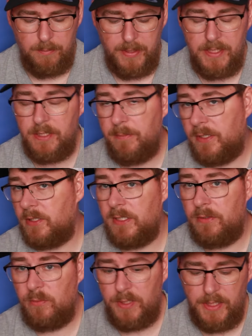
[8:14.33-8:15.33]
basically because
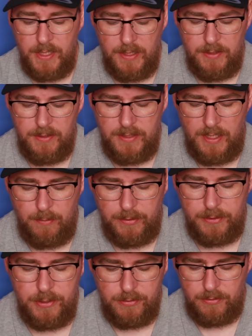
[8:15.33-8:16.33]
I don't want to get
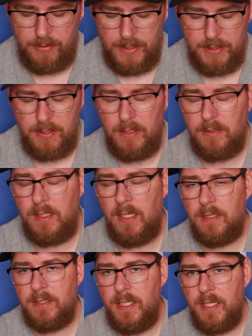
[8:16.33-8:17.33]
damaged. So this little
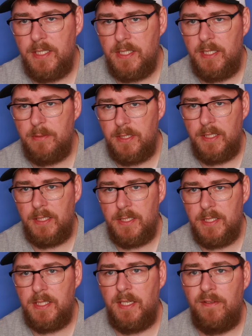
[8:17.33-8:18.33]
hard case keeps it nice
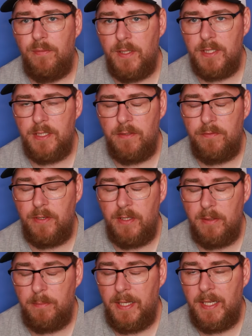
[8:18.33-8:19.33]
and safe when it's in the front
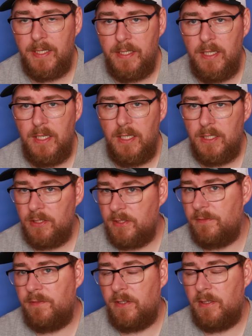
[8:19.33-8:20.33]
of the bag,
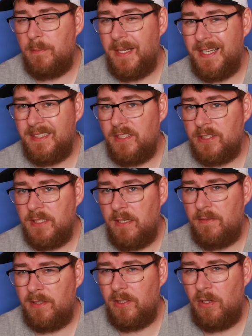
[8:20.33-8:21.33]
because the front of the bag doesn't
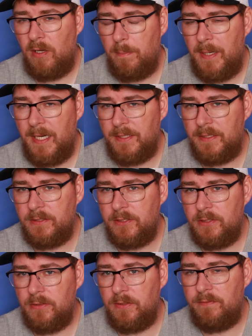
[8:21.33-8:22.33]
have a lot of padding.
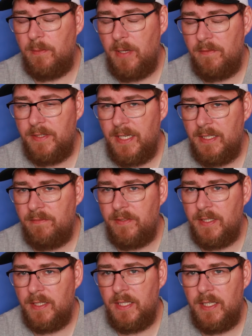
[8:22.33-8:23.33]
So if I'm having
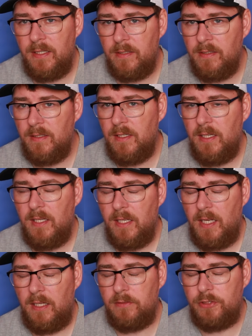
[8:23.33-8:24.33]
anything in there,
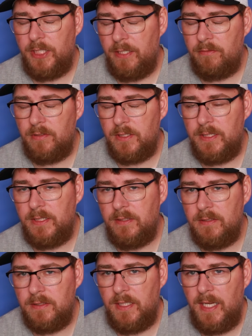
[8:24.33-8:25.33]
I'll generally
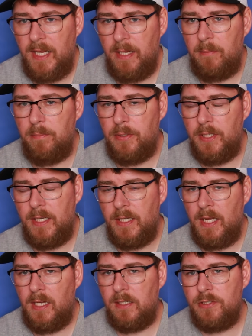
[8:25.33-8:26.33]
put it in
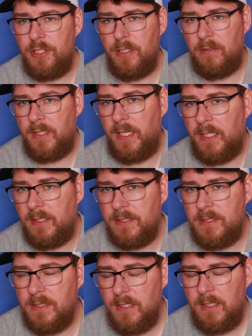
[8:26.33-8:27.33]
a hard shell case,
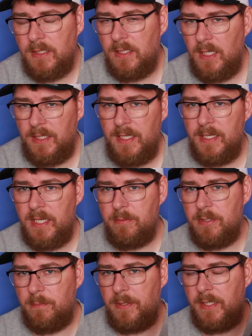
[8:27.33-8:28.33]
and that
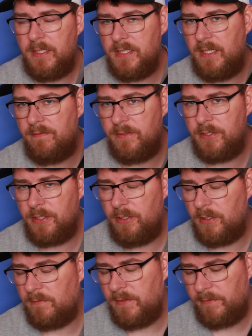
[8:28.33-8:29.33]
keeps it pretty safe and
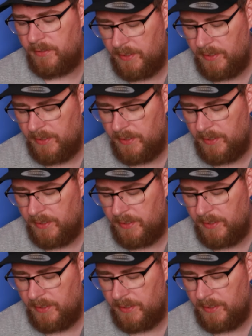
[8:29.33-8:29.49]
secure. I've never